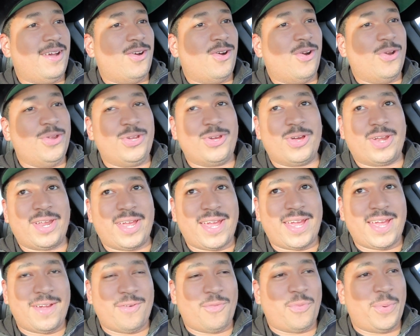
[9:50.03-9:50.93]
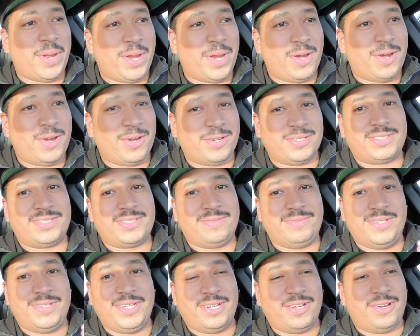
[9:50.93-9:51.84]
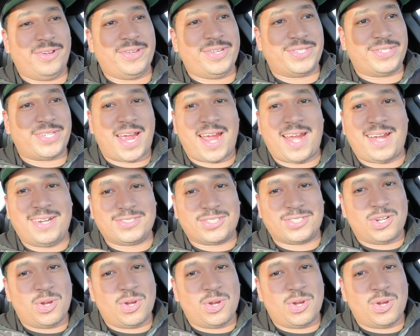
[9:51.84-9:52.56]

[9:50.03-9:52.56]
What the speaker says: or you're going to have weird, your tire's